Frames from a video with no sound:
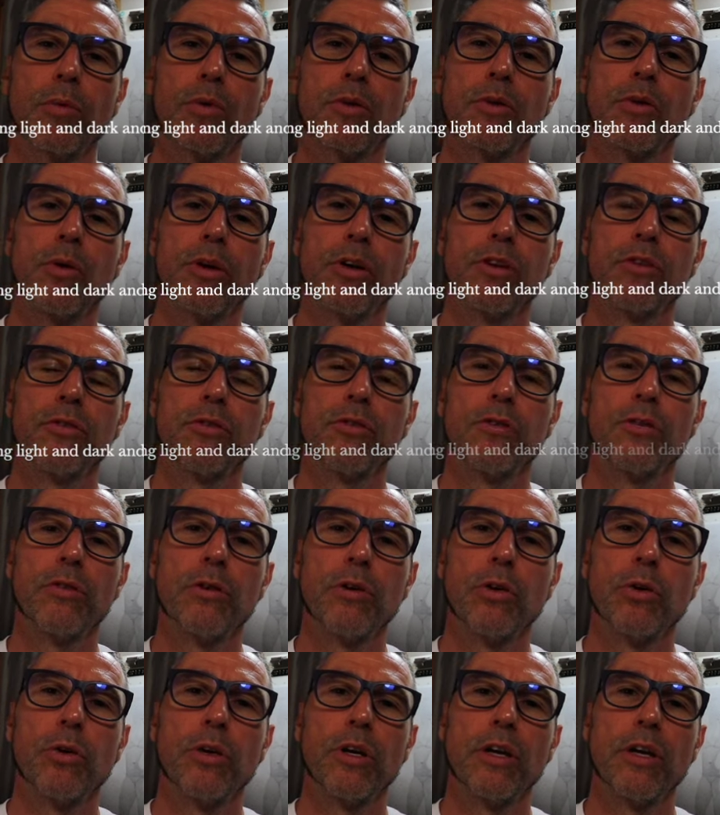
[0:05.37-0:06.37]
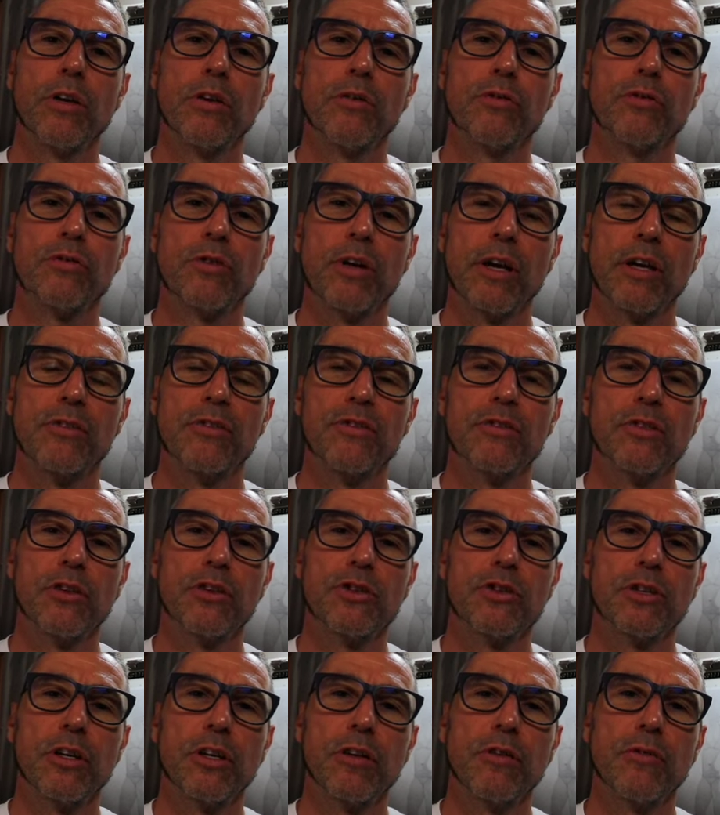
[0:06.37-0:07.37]
we're going to do is
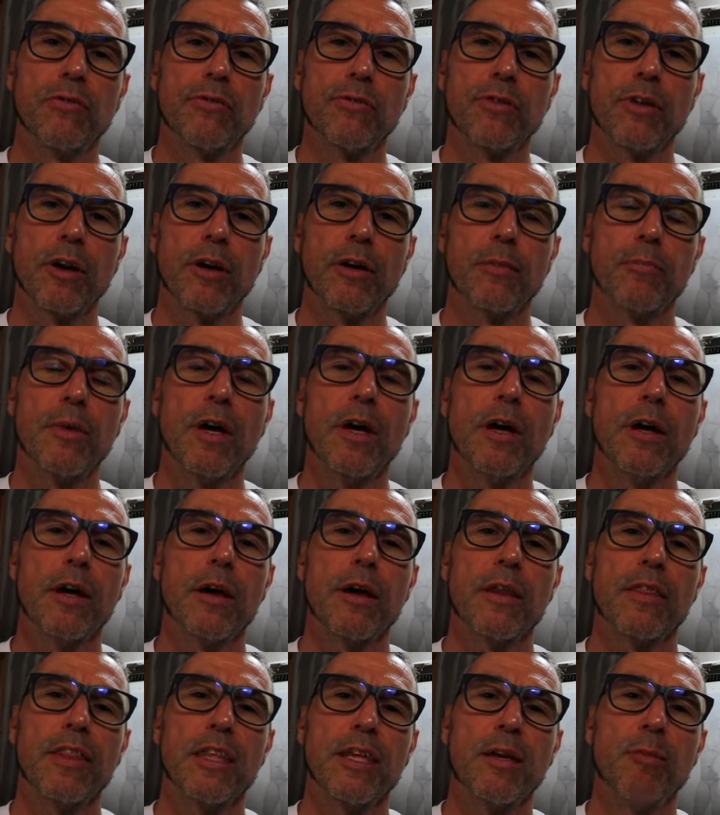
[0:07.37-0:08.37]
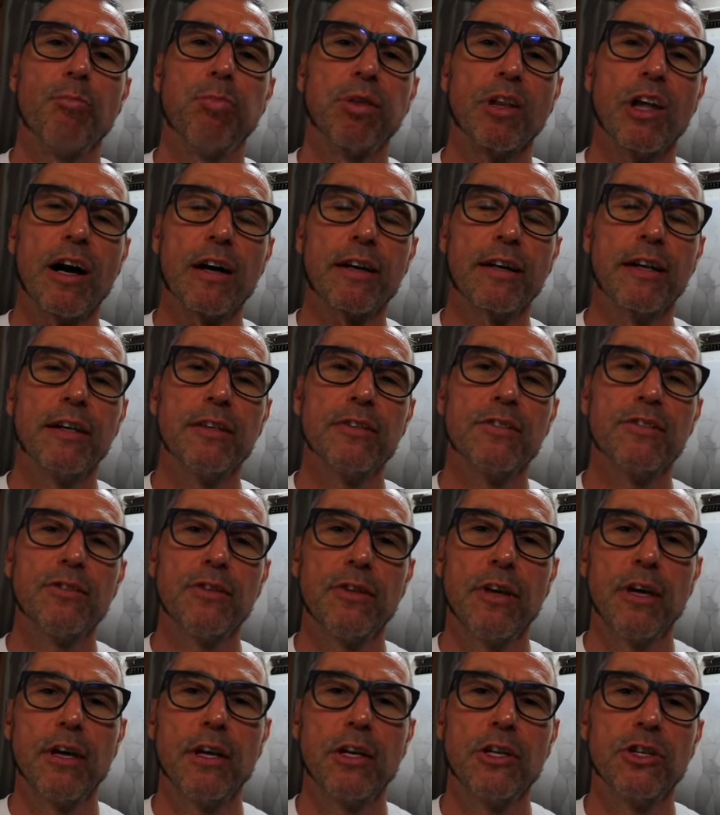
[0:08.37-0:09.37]
transition from the block-in
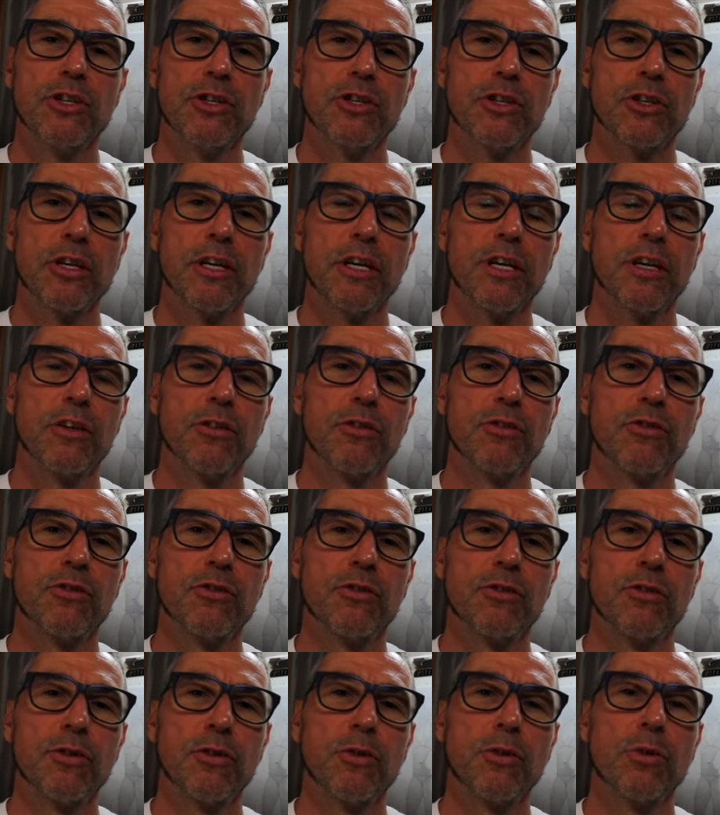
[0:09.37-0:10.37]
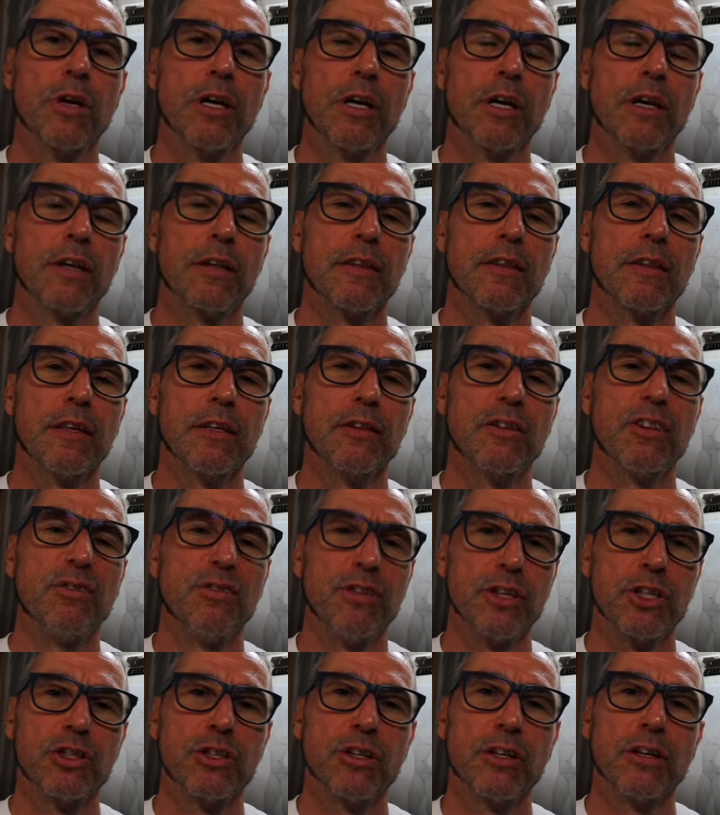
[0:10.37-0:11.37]
stage into the
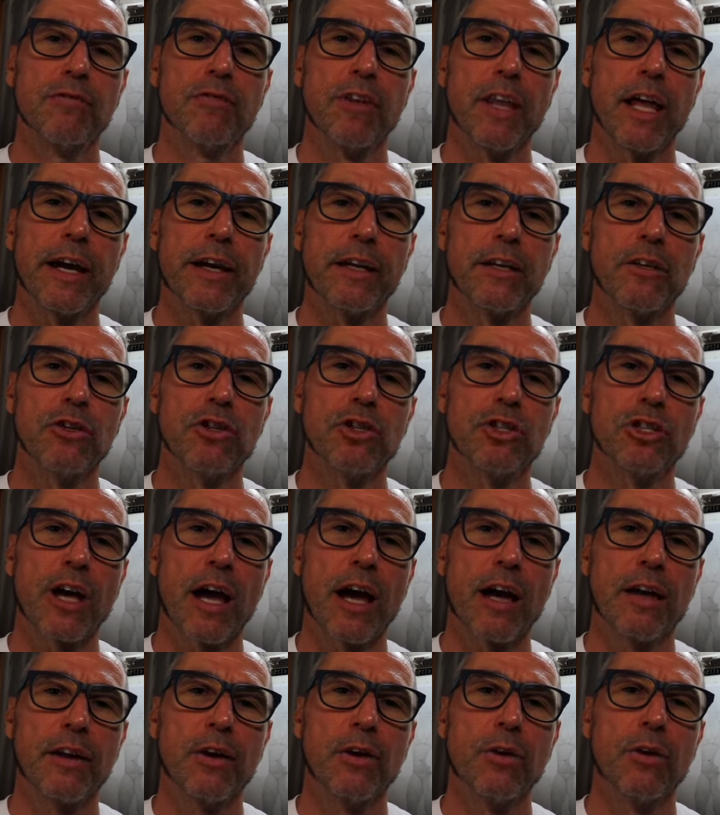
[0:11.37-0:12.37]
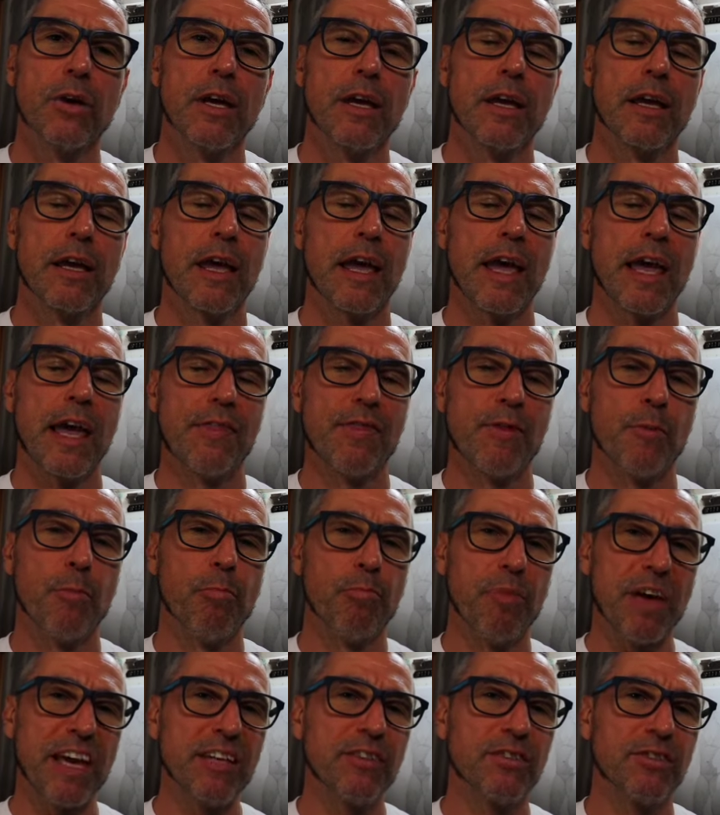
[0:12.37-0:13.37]
division of light and shadow and the
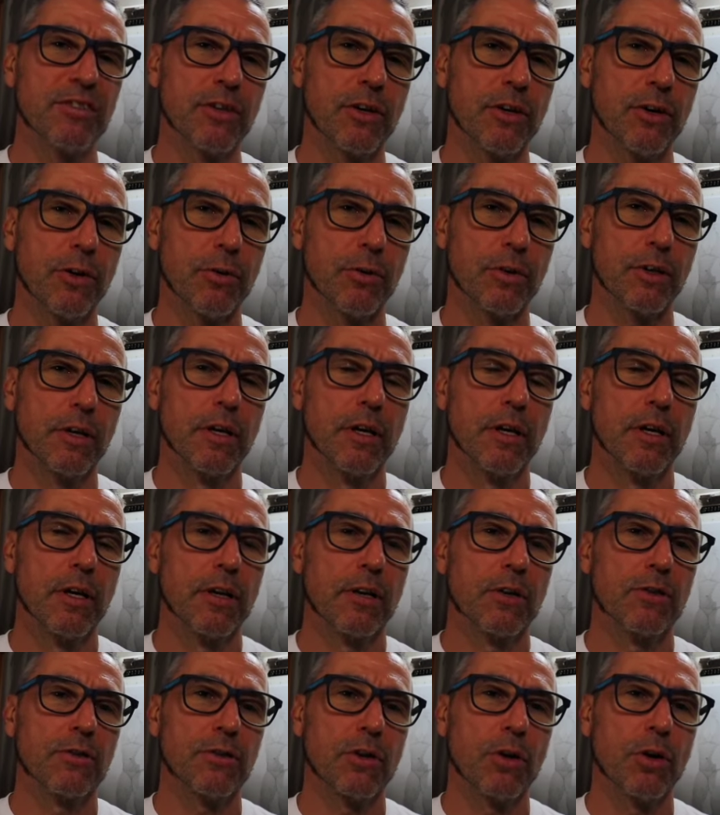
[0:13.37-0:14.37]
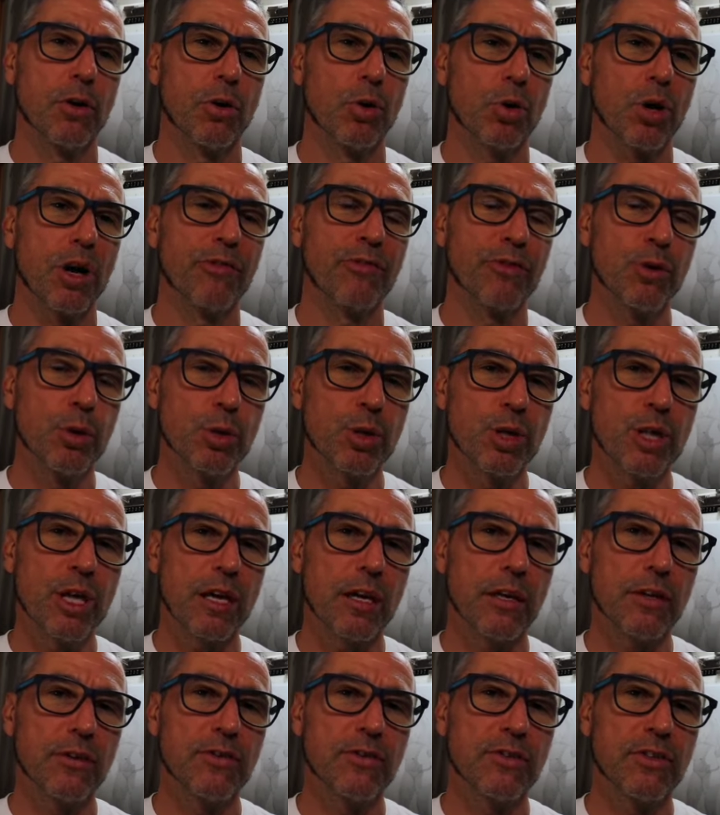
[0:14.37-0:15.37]
base coat. So a few
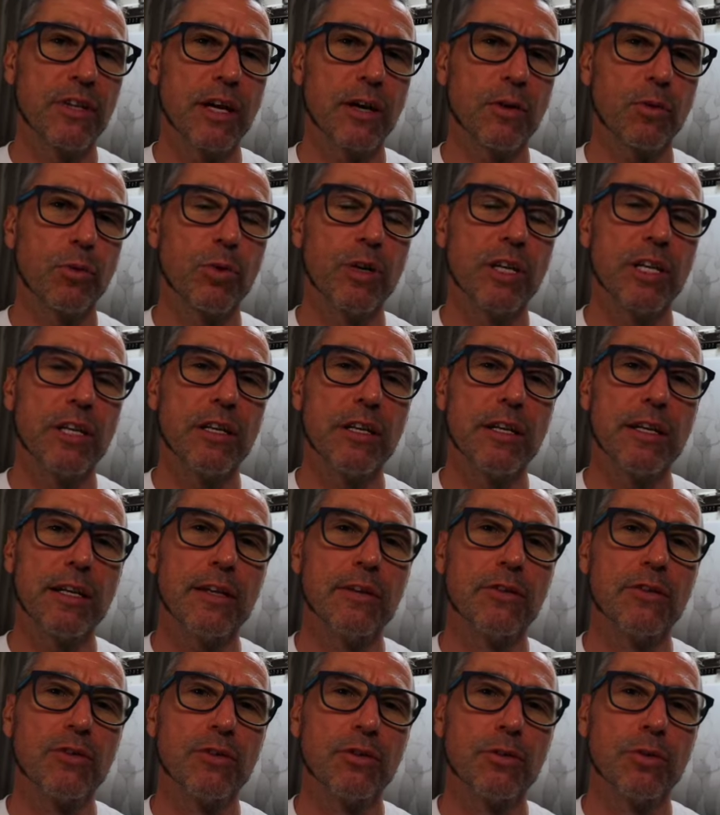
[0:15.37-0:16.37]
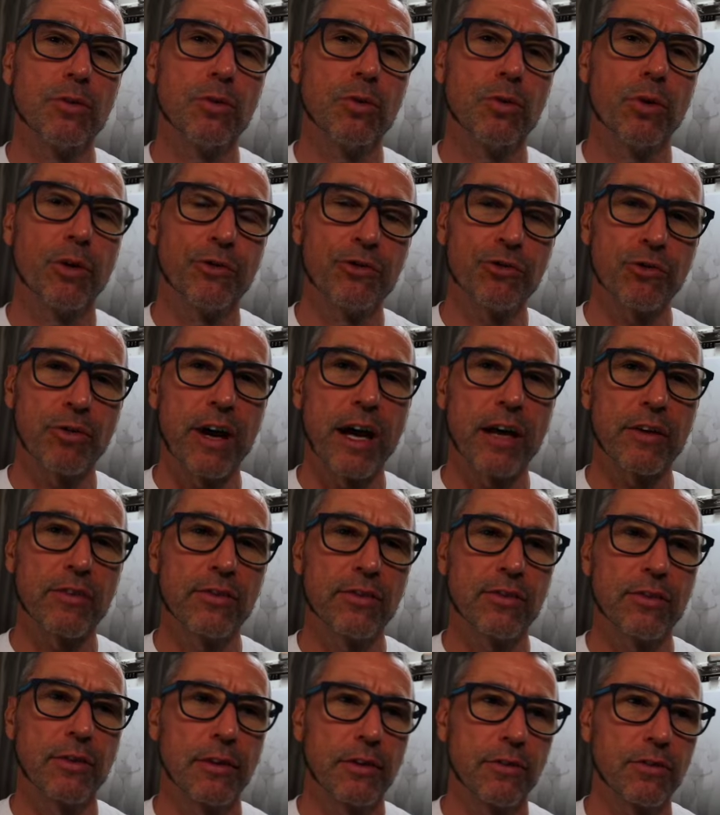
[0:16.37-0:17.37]
things that we need to
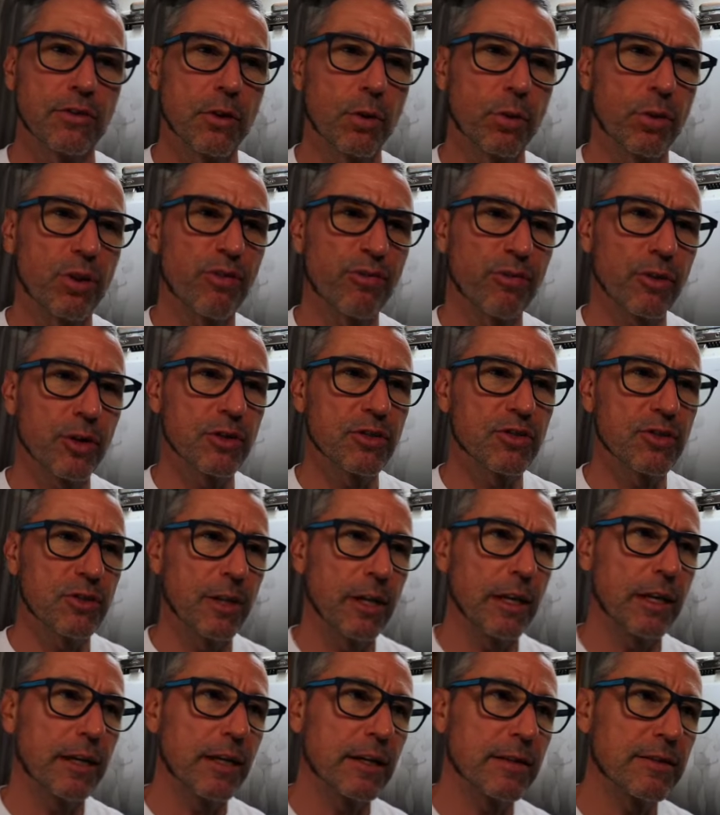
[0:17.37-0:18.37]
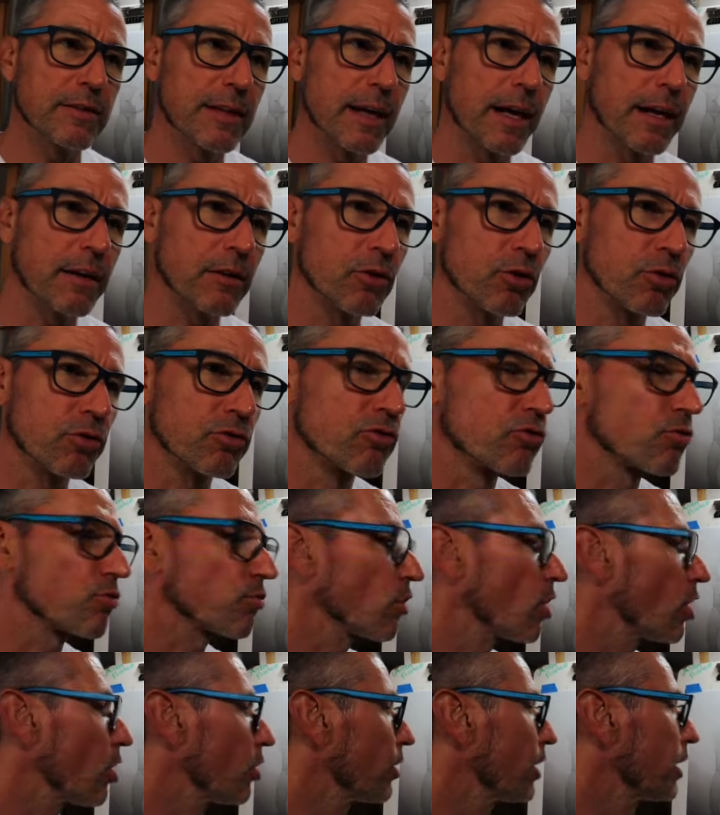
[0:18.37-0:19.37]
address. So the first thing is that your
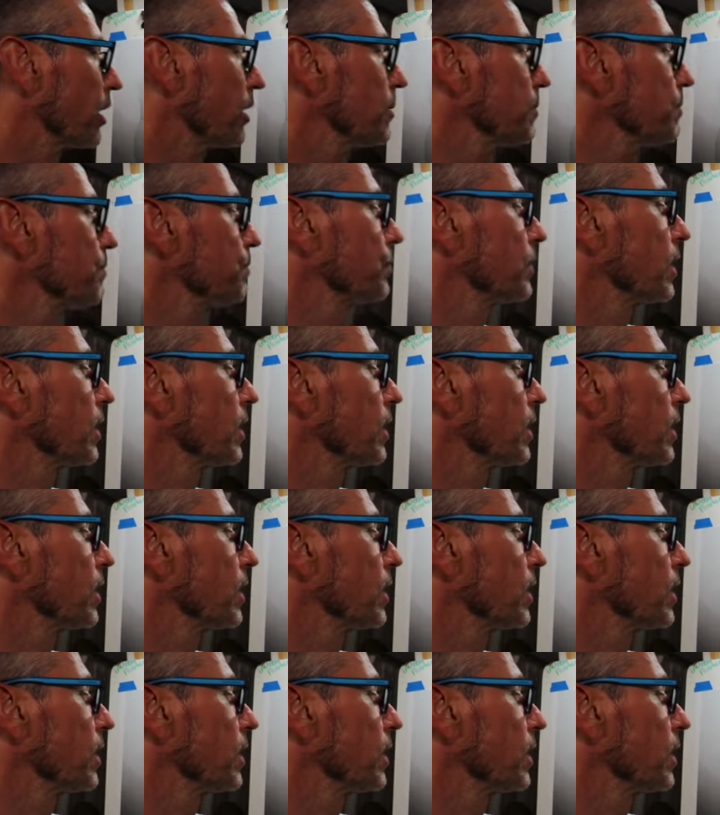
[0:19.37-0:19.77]
drawing,